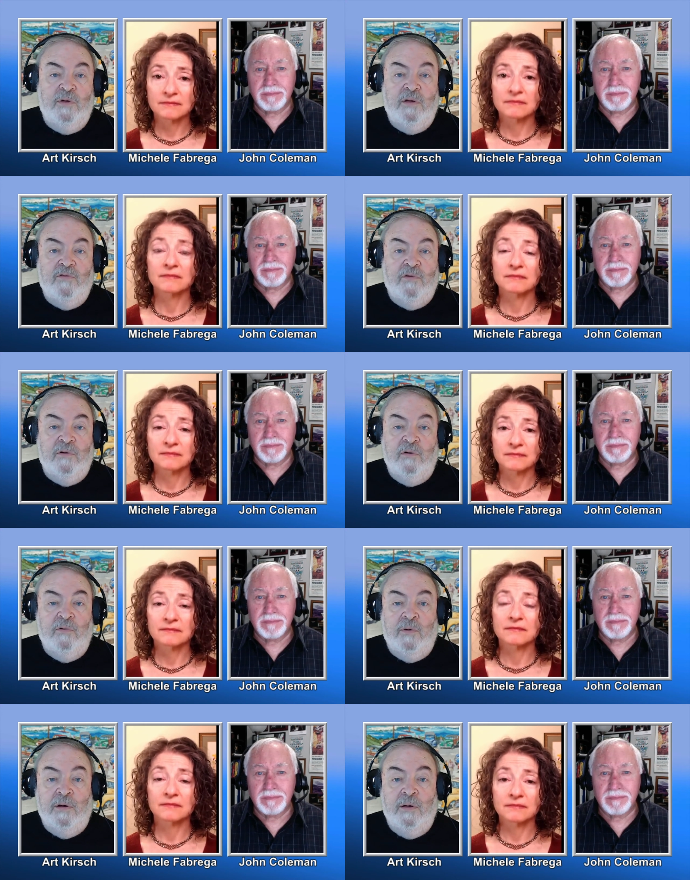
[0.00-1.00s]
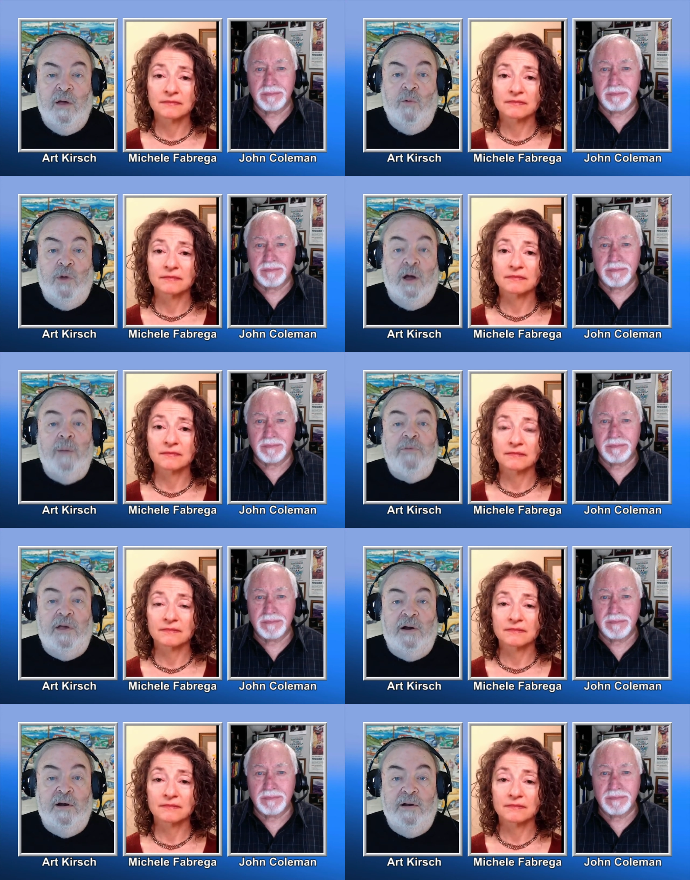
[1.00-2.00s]
Speaker 1: years ago, we
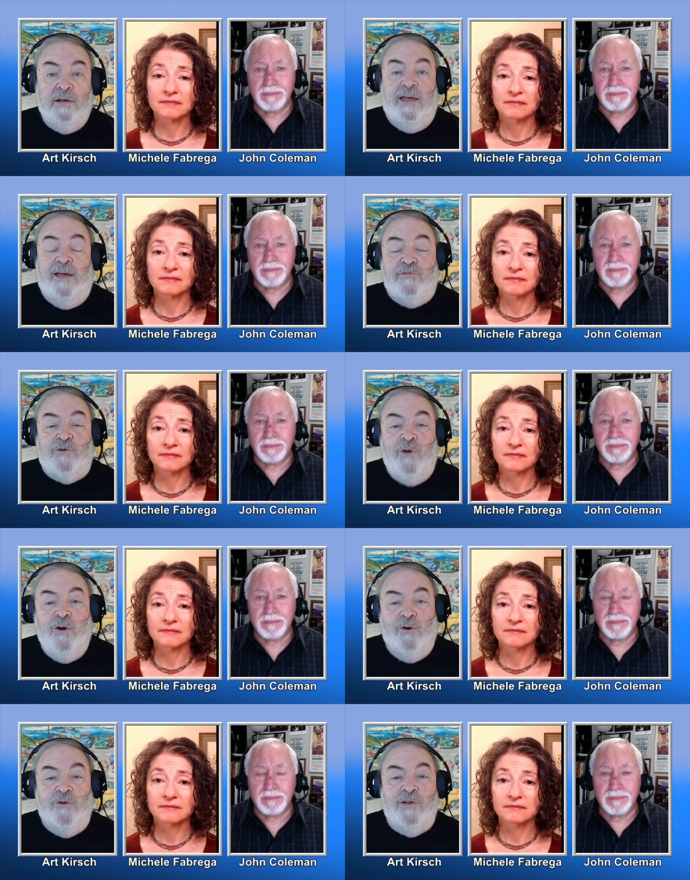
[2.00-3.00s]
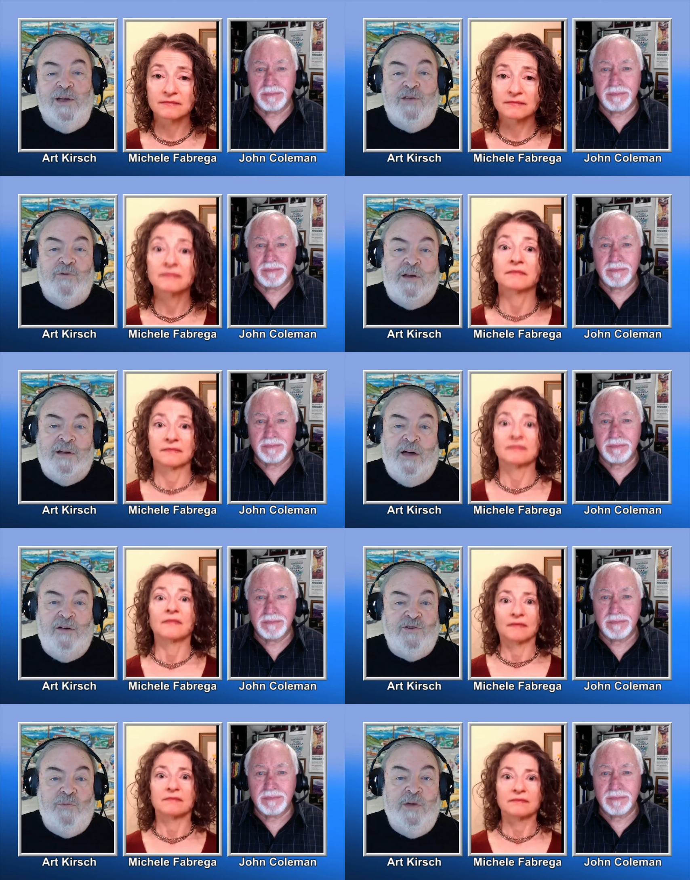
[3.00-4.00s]
updated it after all the kids were out of
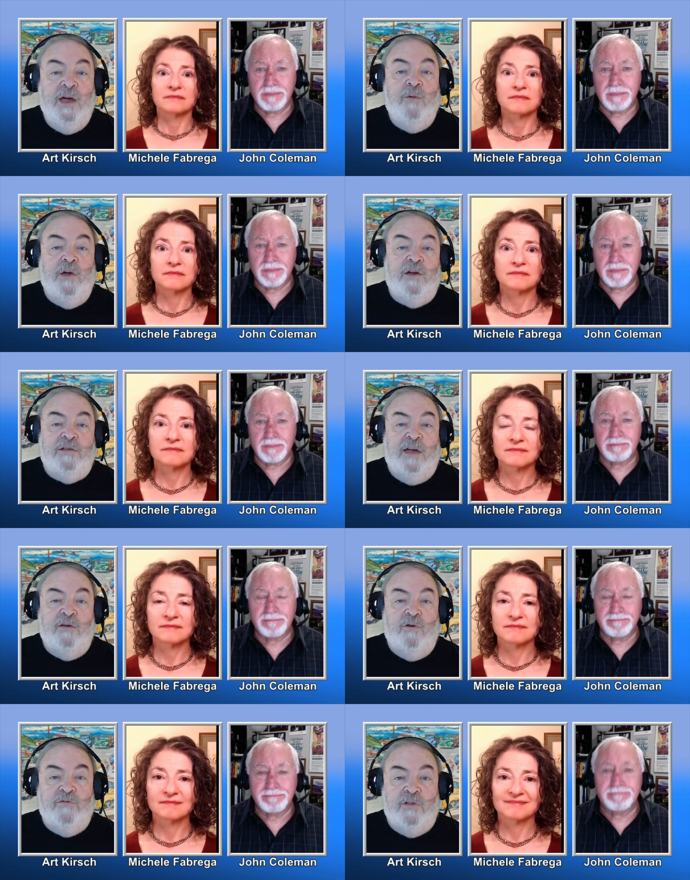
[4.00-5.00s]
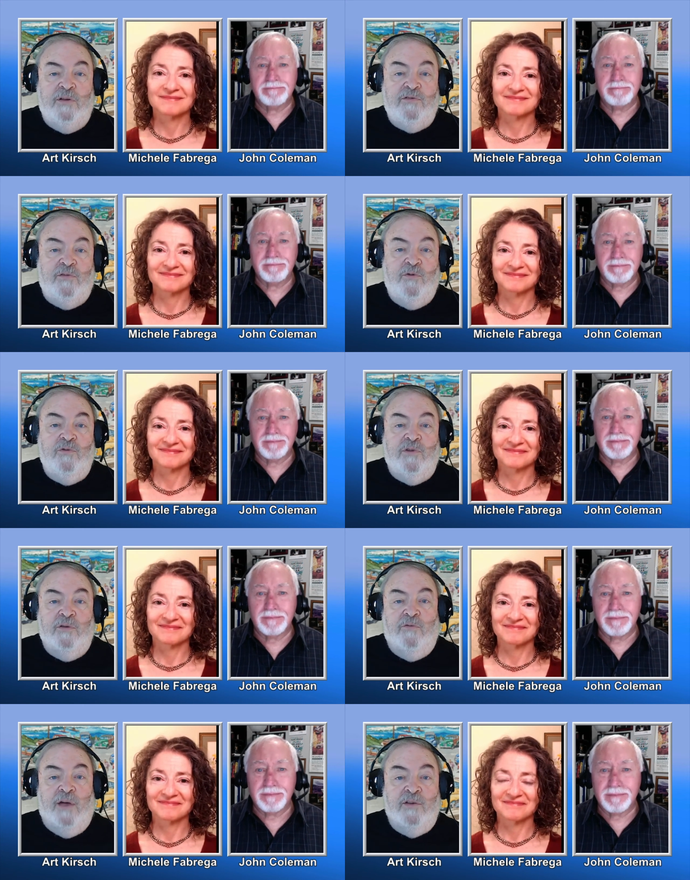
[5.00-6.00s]
college, and we could take off the list of who's going to
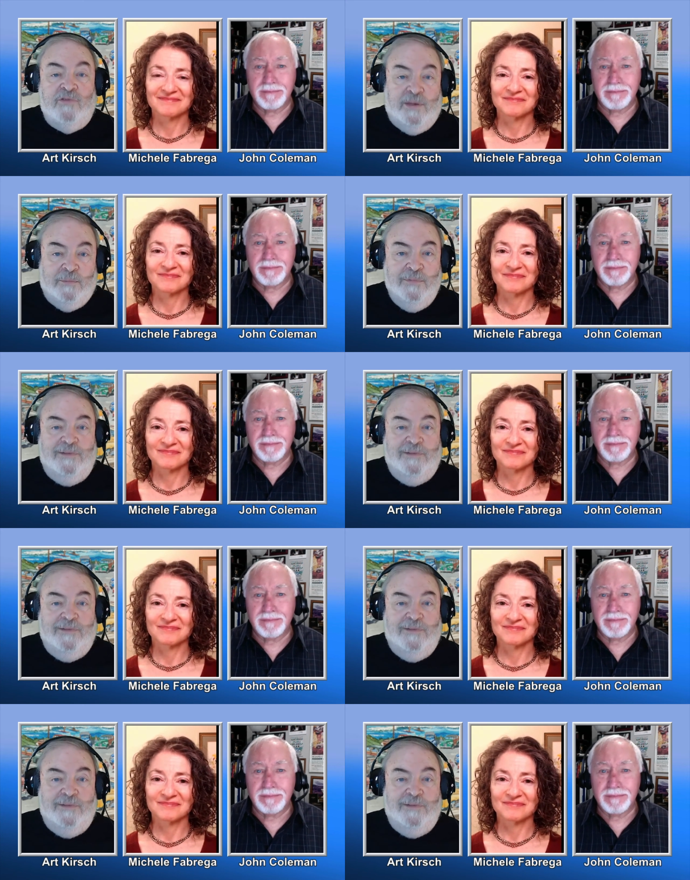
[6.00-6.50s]
raise them.